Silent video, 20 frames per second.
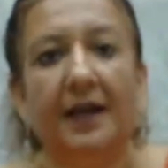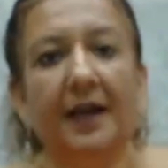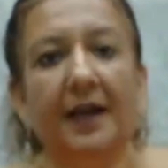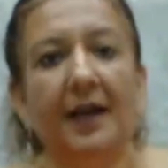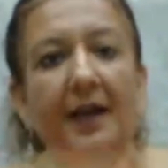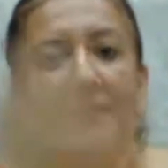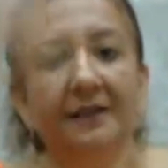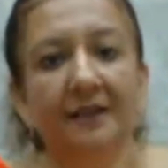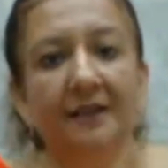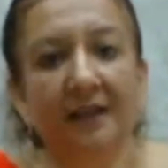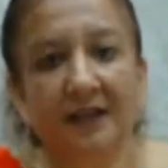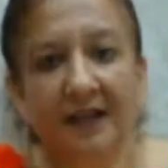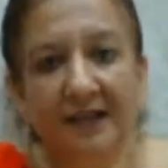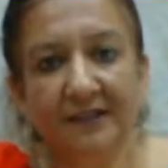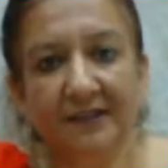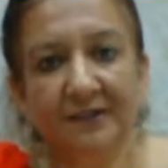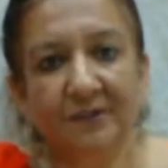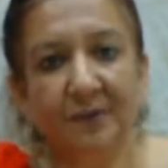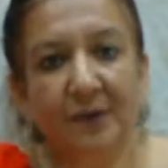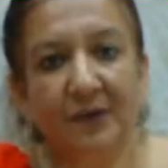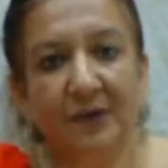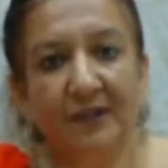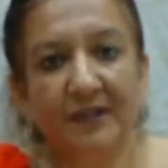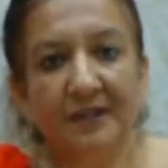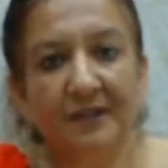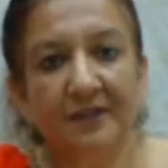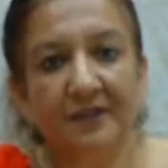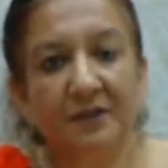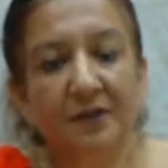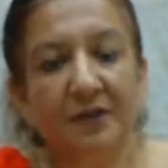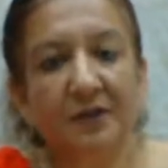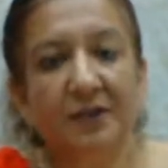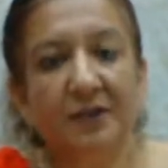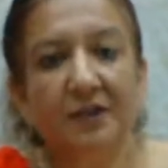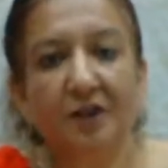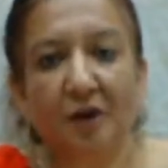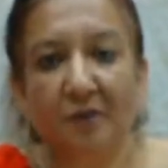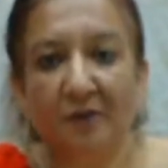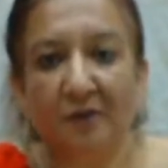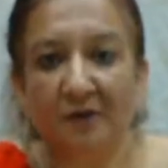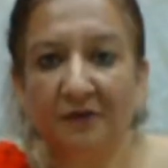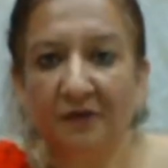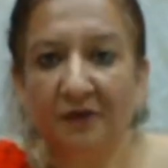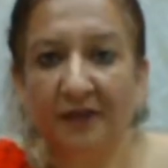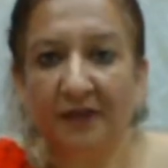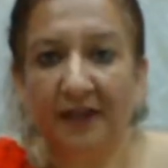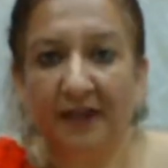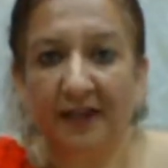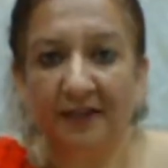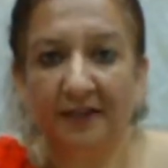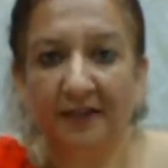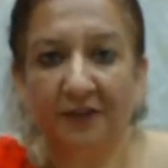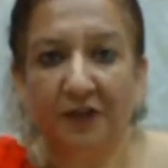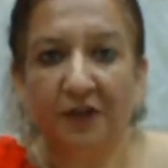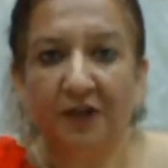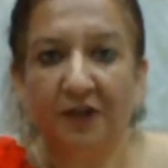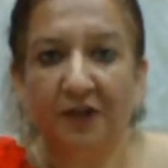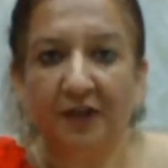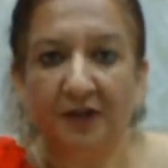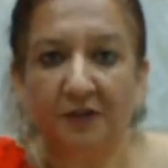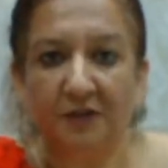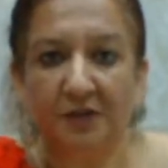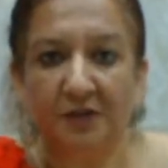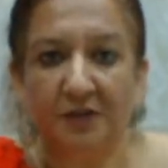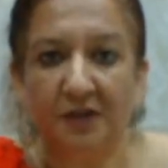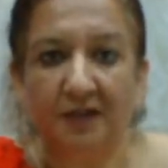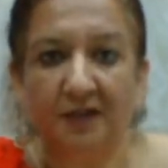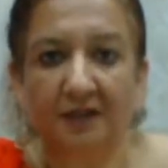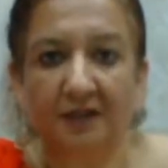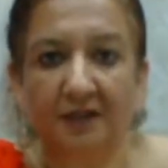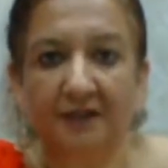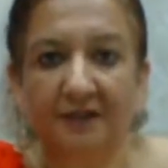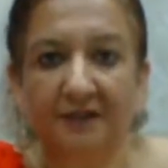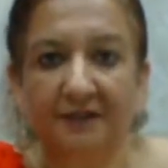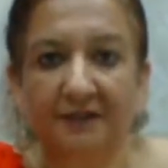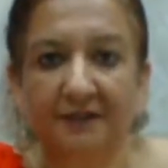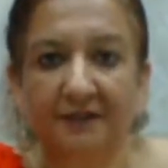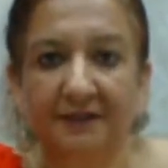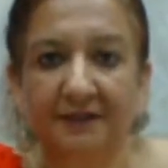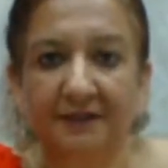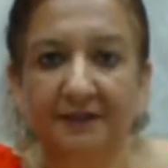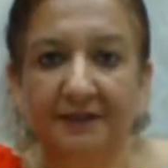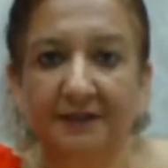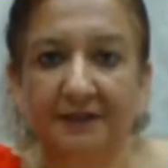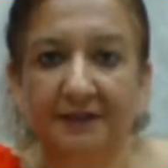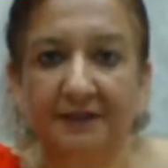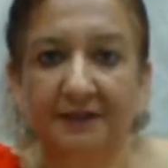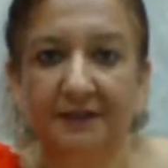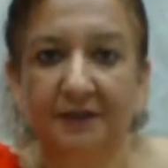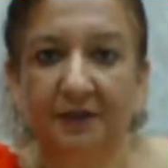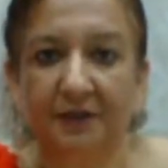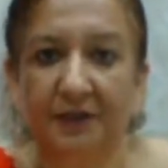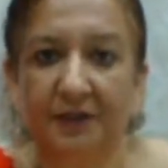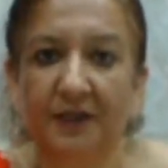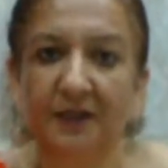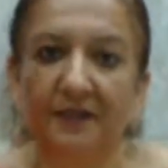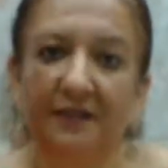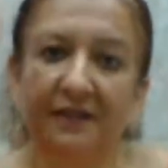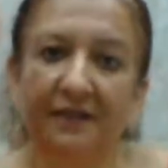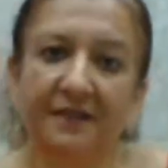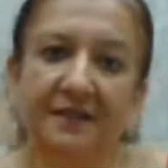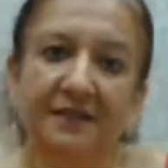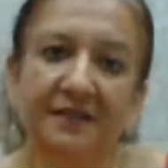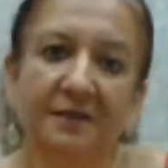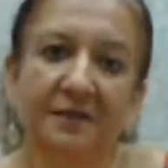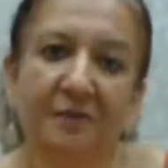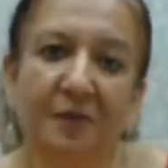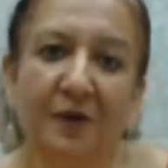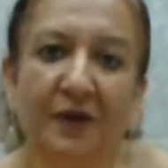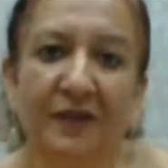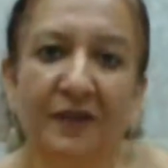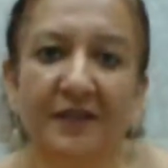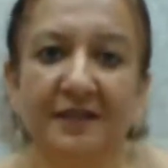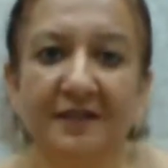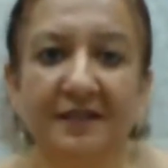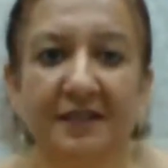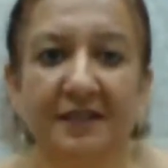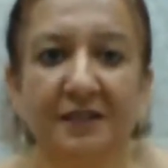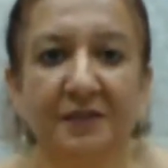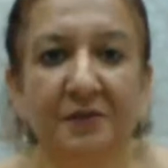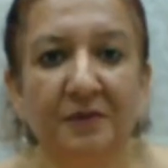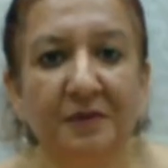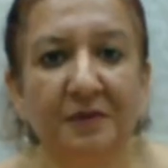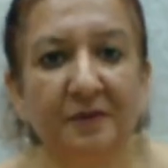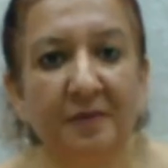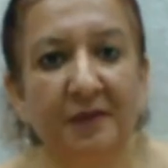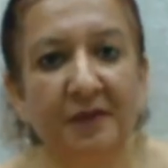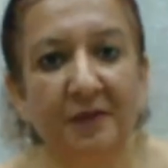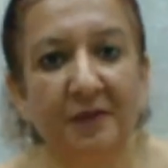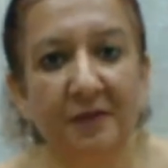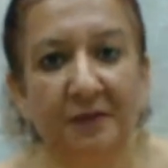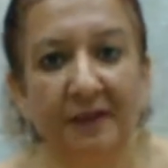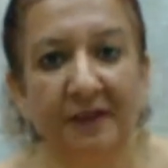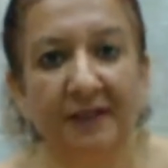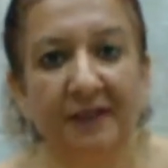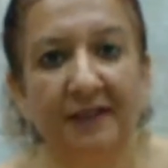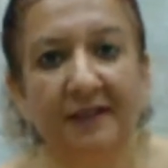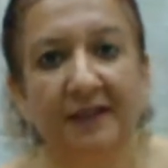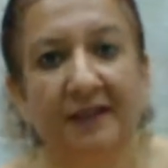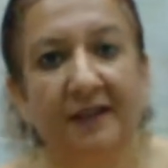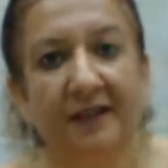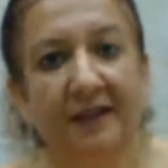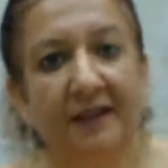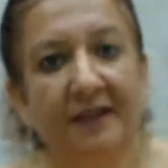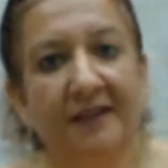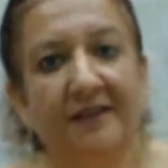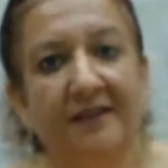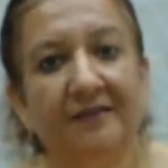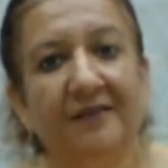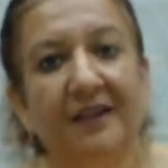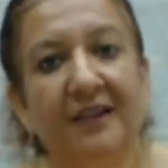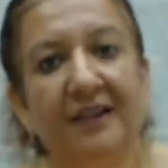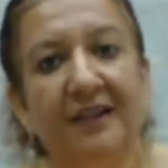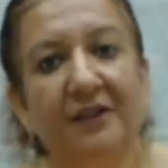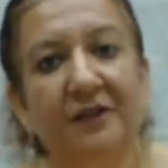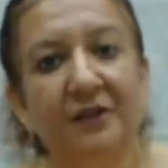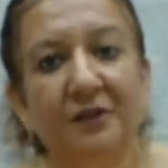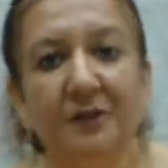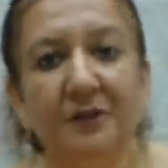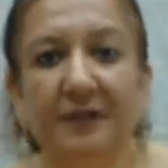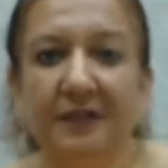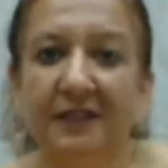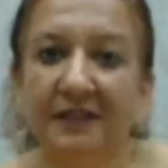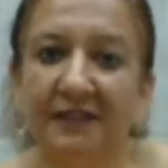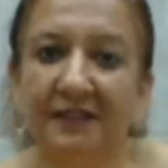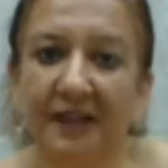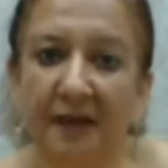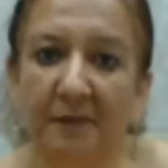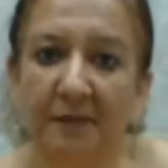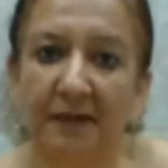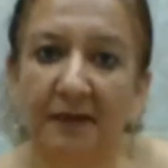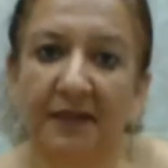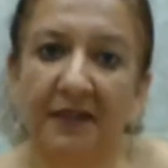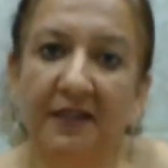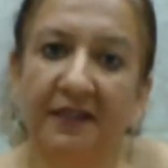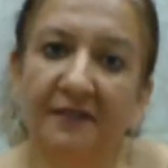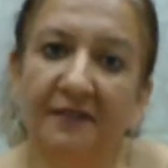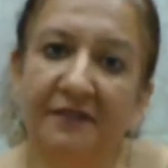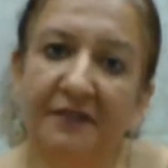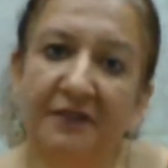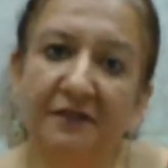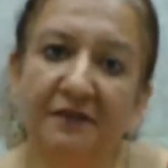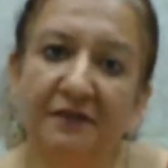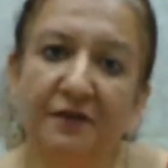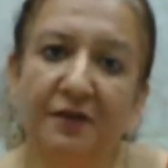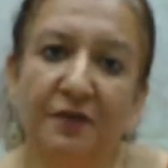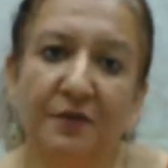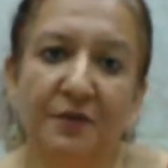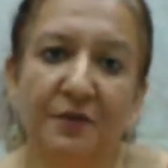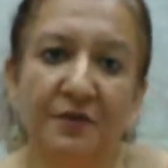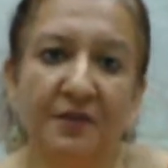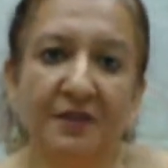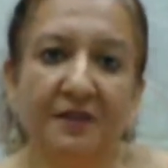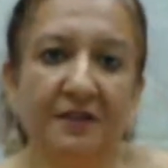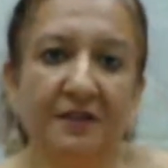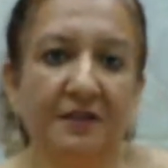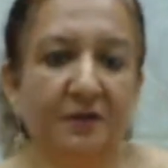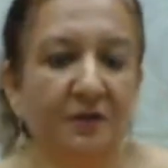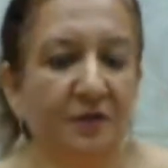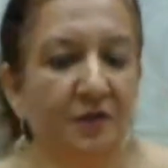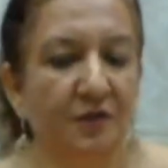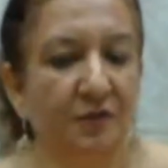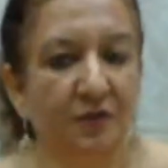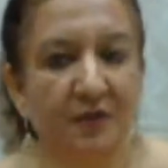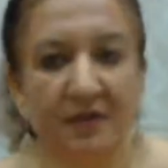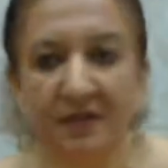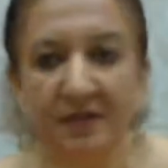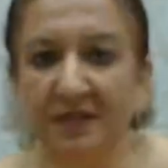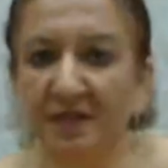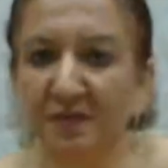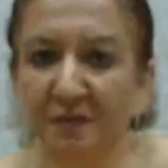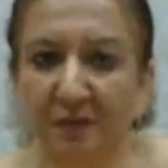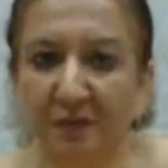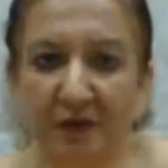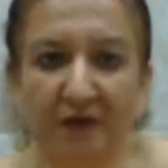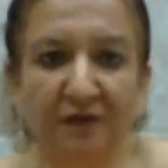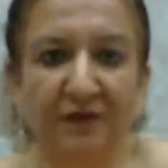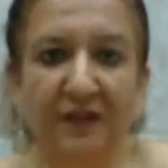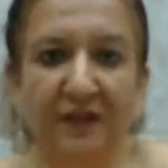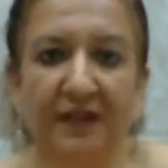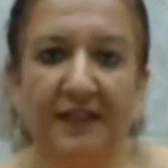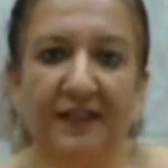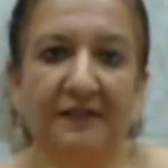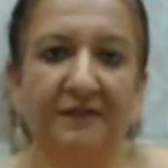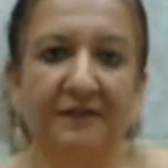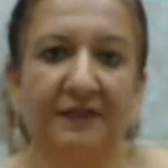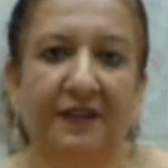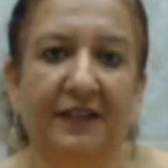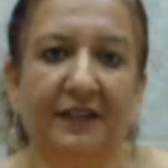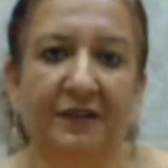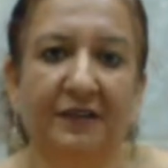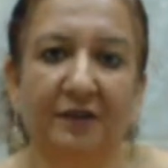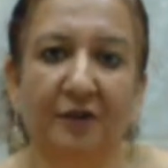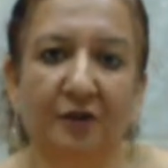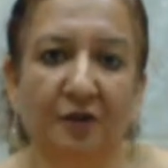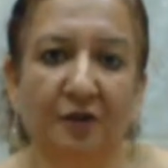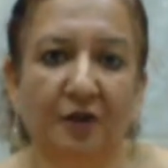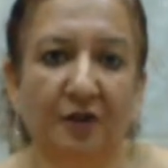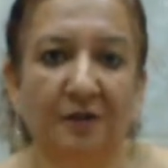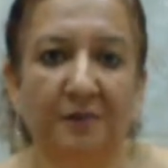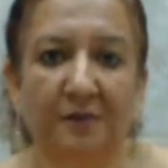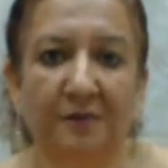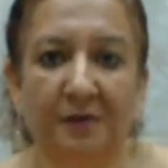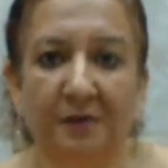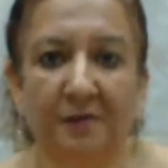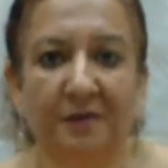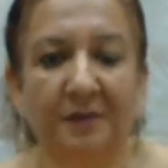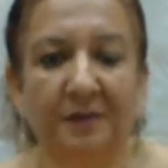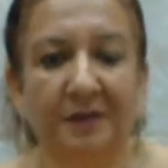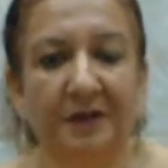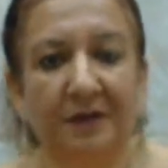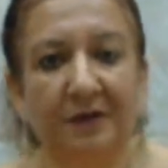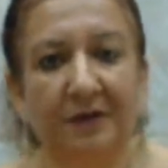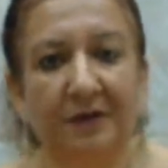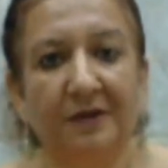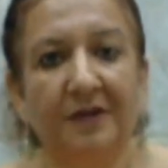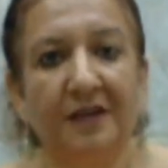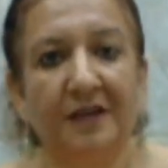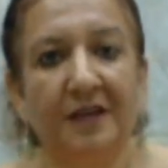and the last point is on the top of your head, your crown chakra. Okay, these are the points that you will be doing while you're doing the tapping. Even if you're using the switch words, it's perfectly fine, not a problem at all.